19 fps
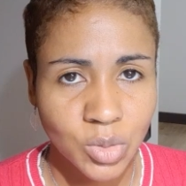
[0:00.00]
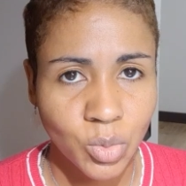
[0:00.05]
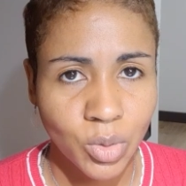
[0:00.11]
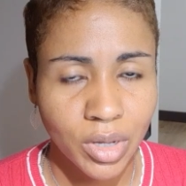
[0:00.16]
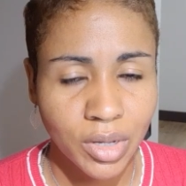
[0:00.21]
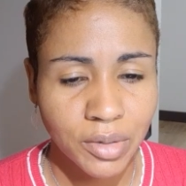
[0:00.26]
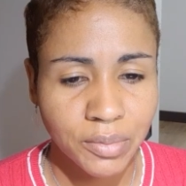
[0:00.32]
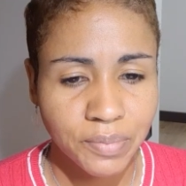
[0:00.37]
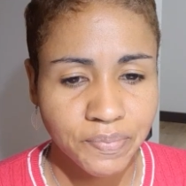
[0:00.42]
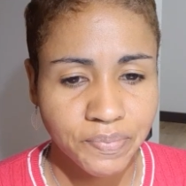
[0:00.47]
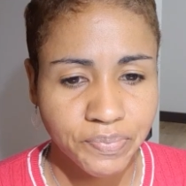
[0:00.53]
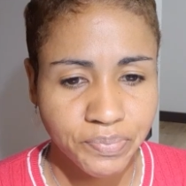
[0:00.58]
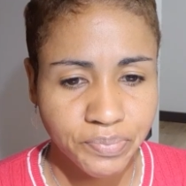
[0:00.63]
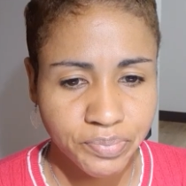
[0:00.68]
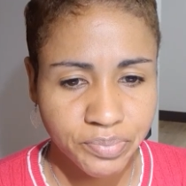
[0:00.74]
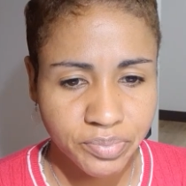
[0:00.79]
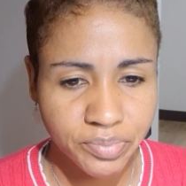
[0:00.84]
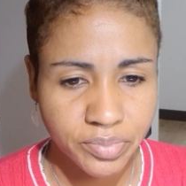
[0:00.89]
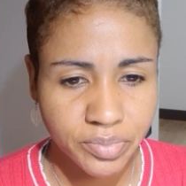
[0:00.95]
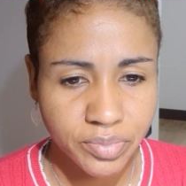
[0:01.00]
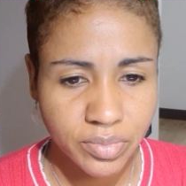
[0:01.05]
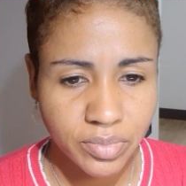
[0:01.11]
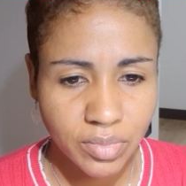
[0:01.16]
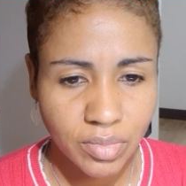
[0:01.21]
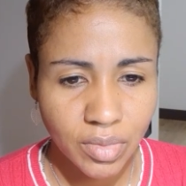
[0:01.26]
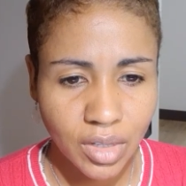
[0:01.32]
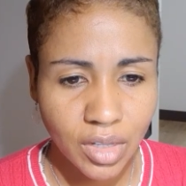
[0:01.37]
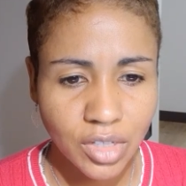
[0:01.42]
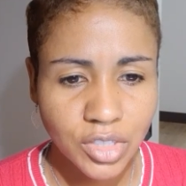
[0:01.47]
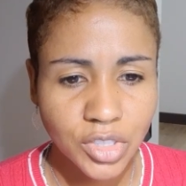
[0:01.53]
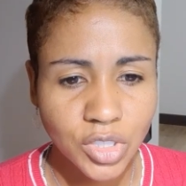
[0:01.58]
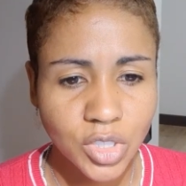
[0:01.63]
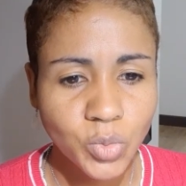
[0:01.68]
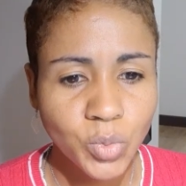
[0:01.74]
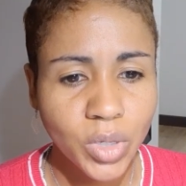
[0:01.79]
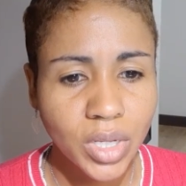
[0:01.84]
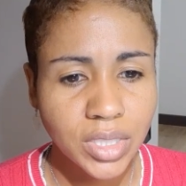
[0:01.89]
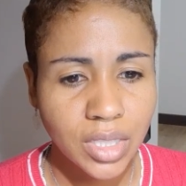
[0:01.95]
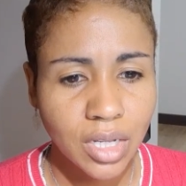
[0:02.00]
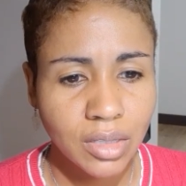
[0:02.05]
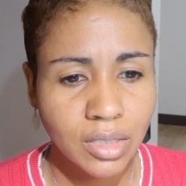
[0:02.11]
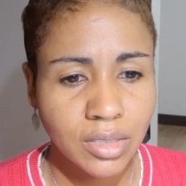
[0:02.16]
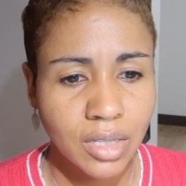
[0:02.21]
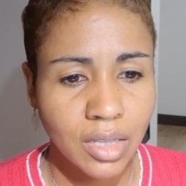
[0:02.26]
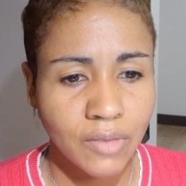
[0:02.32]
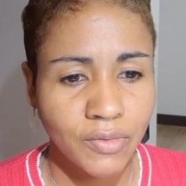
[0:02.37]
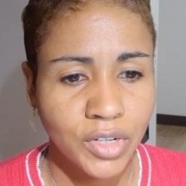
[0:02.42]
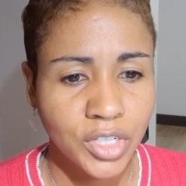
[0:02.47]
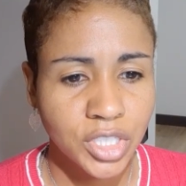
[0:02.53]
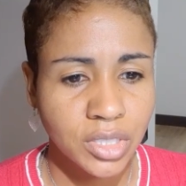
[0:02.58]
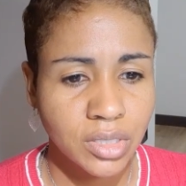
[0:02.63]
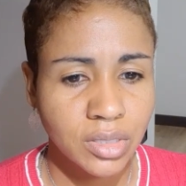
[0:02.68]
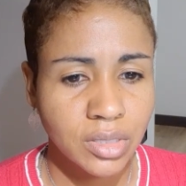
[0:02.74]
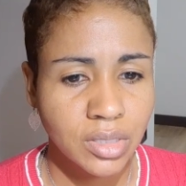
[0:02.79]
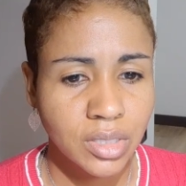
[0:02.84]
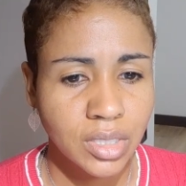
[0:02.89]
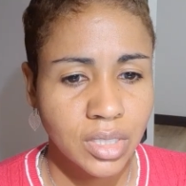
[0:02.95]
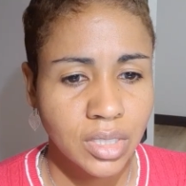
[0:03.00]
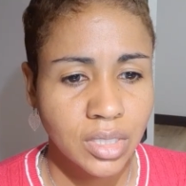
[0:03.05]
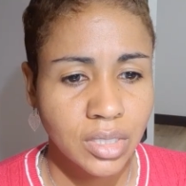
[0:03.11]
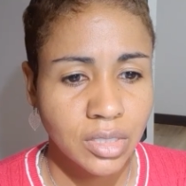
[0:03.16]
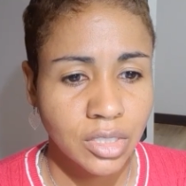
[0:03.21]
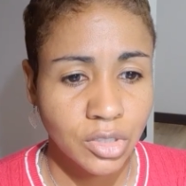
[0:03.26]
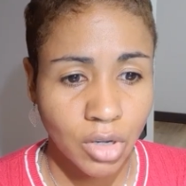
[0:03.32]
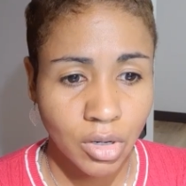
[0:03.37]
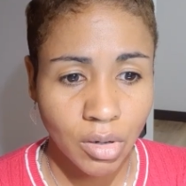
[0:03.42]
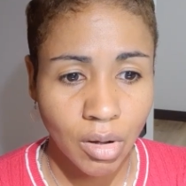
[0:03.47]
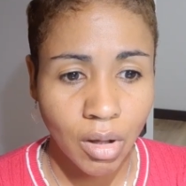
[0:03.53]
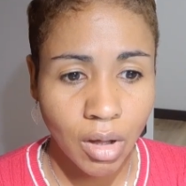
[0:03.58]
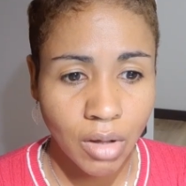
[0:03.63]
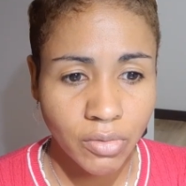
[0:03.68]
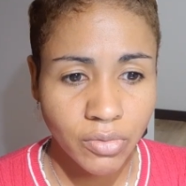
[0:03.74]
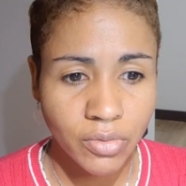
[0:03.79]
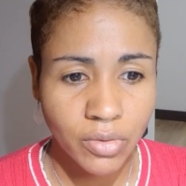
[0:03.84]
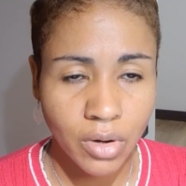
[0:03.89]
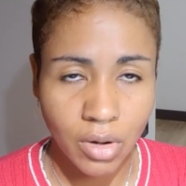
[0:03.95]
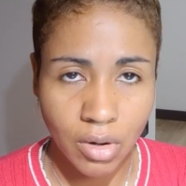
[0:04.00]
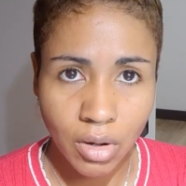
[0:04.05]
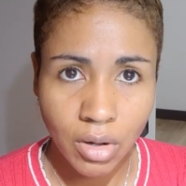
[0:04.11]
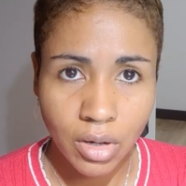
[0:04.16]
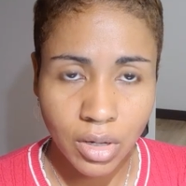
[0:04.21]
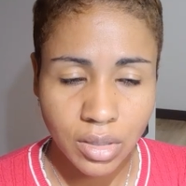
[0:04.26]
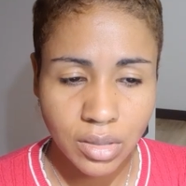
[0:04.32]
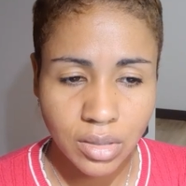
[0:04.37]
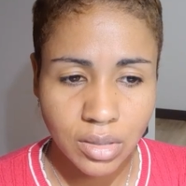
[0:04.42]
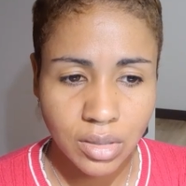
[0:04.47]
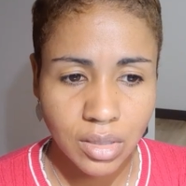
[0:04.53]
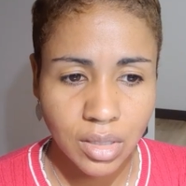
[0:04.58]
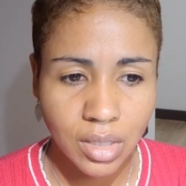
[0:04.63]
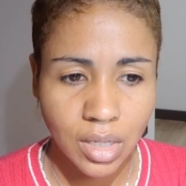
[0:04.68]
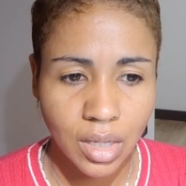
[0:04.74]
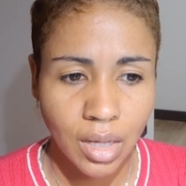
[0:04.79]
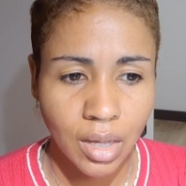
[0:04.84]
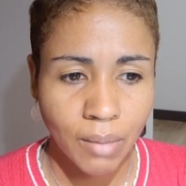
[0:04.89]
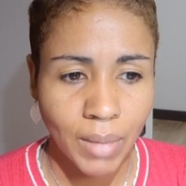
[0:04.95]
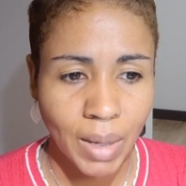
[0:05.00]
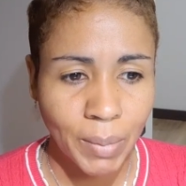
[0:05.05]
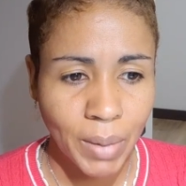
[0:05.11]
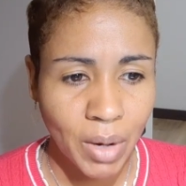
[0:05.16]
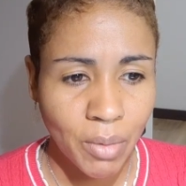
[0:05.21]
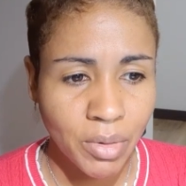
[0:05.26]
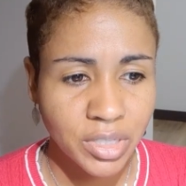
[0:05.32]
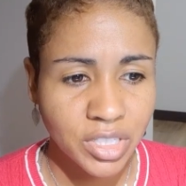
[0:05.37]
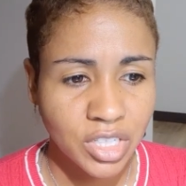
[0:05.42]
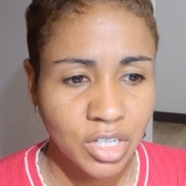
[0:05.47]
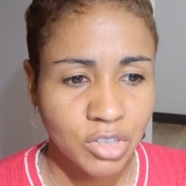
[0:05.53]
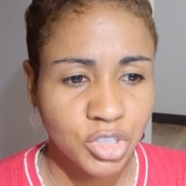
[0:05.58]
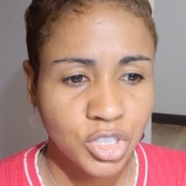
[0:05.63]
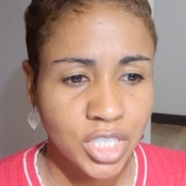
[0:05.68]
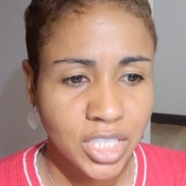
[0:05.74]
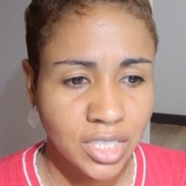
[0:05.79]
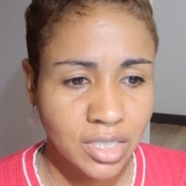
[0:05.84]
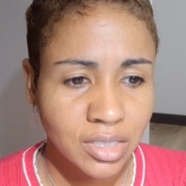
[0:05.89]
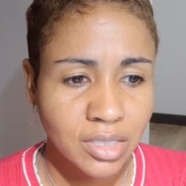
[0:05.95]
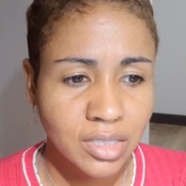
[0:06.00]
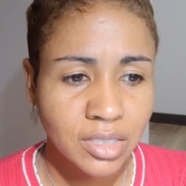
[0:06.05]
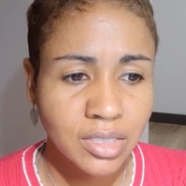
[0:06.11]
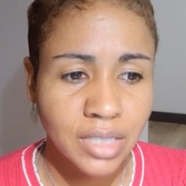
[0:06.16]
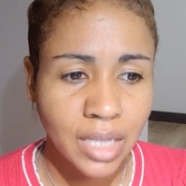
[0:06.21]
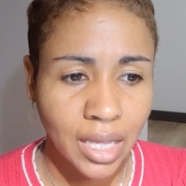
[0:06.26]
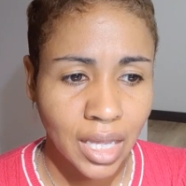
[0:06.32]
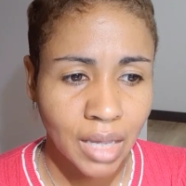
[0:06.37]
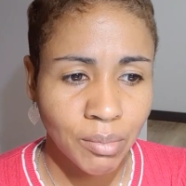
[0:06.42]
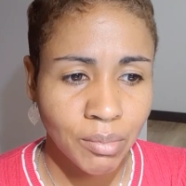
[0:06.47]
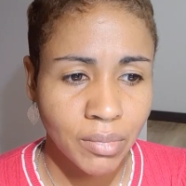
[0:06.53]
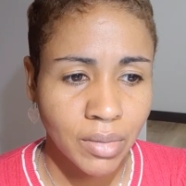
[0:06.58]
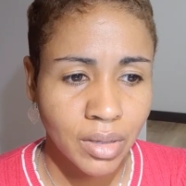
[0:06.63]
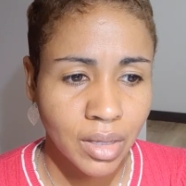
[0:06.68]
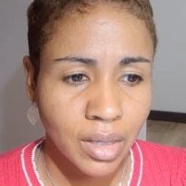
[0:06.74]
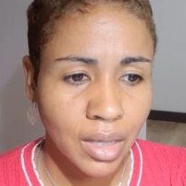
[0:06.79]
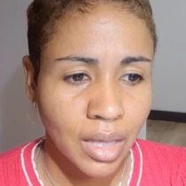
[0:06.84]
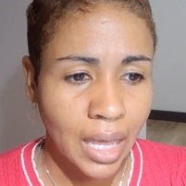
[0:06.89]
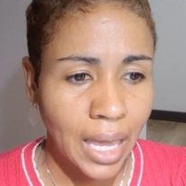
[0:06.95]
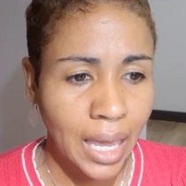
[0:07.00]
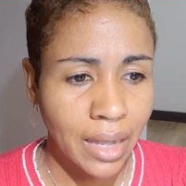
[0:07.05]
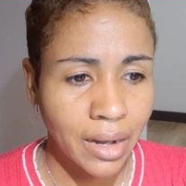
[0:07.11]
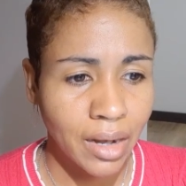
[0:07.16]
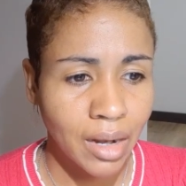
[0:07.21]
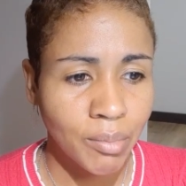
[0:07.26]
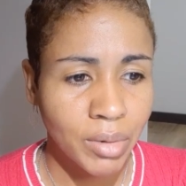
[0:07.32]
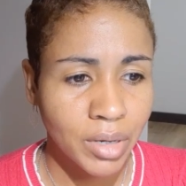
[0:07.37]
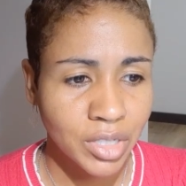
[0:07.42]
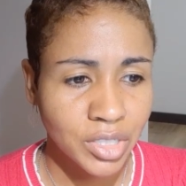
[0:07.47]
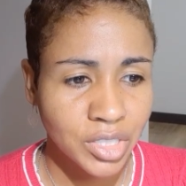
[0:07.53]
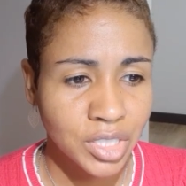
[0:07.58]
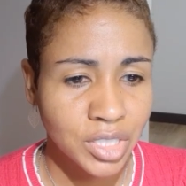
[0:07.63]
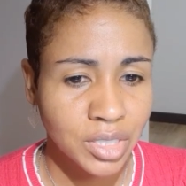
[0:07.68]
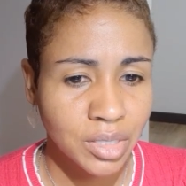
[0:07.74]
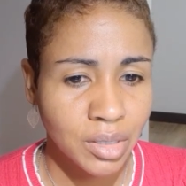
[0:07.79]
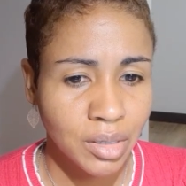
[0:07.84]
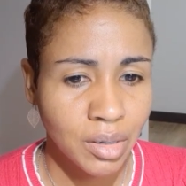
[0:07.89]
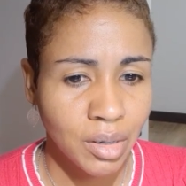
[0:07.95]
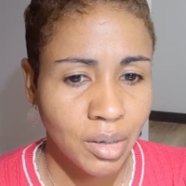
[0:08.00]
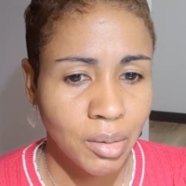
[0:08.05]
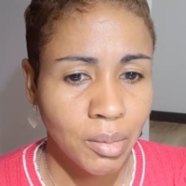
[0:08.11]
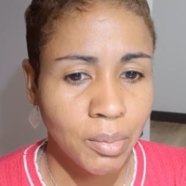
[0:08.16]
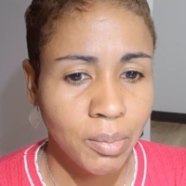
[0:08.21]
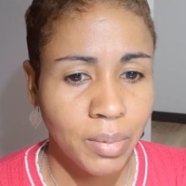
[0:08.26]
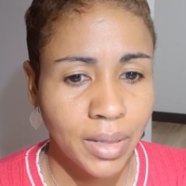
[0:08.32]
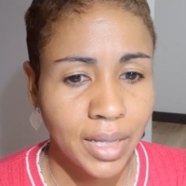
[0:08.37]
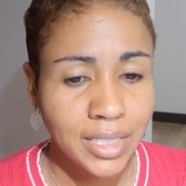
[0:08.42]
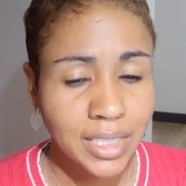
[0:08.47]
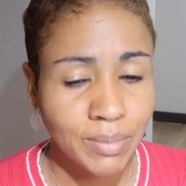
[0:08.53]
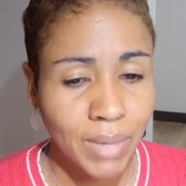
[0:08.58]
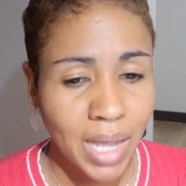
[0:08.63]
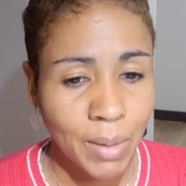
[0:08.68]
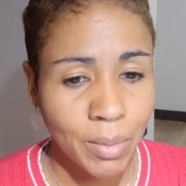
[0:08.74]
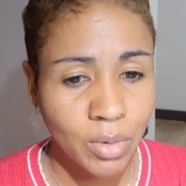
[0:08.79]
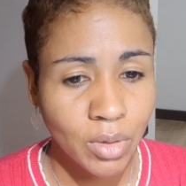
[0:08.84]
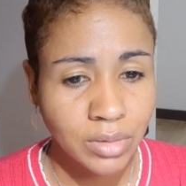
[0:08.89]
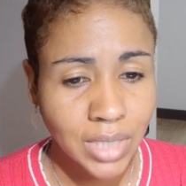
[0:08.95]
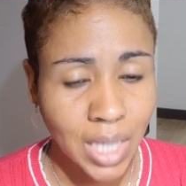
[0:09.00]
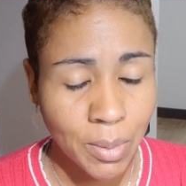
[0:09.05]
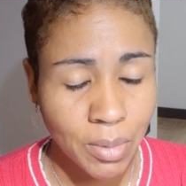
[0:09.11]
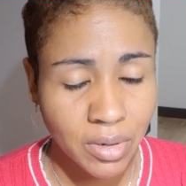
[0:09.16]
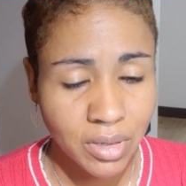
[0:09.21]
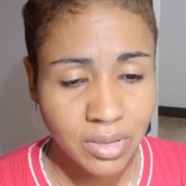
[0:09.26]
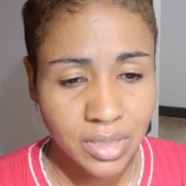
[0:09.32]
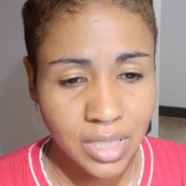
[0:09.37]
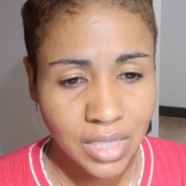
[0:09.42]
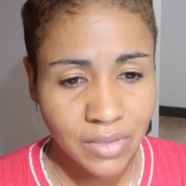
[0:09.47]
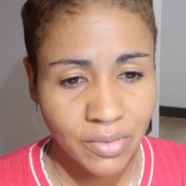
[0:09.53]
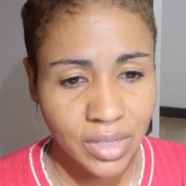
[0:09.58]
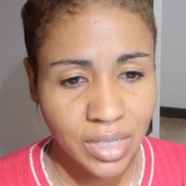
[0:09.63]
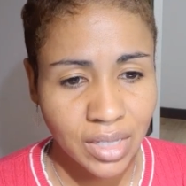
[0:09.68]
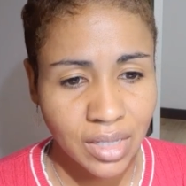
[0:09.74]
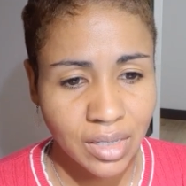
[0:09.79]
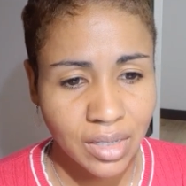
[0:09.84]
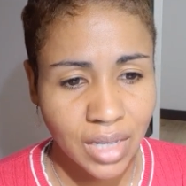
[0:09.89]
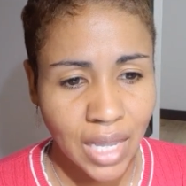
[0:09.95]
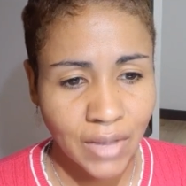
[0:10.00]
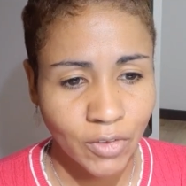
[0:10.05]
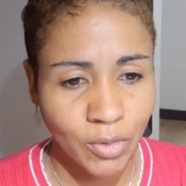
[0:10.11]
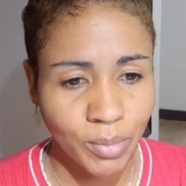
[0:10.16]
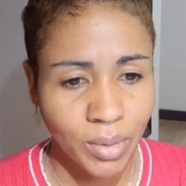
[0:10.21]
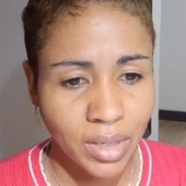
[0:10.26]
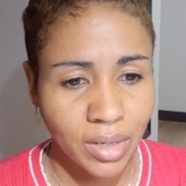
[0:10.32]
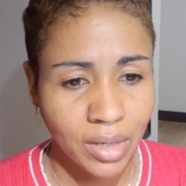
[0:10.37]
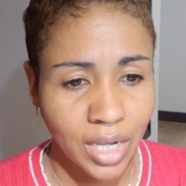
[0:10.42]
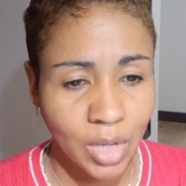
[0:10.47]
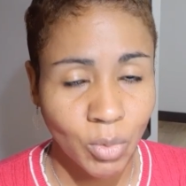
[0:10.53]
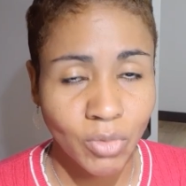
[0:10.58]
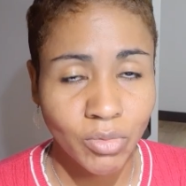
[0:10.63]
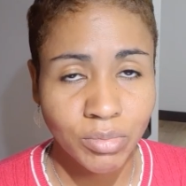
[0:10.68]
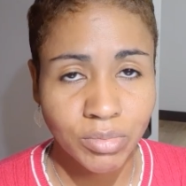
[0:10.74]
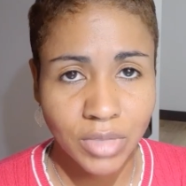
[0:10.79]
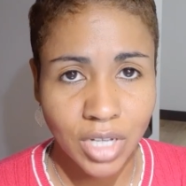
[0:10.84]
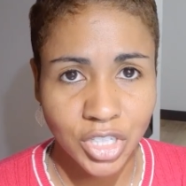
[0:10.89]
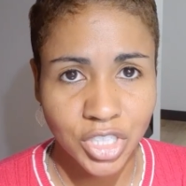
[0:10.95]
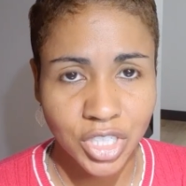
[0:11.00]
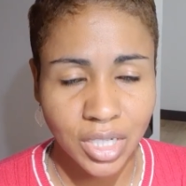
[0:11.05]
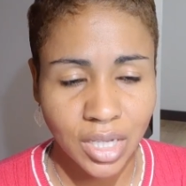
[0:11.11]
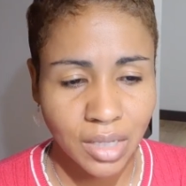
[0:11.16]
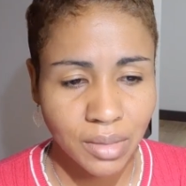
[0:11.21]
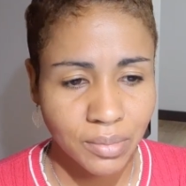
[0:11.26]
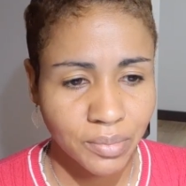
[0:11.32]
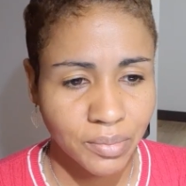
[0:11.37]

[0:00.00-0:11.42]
well. Soon we could tell the television to turn off or on. My parents yelled Jesus' name, added a bunch, placed a Bible on top of the TV, and forbid anyone from touching it.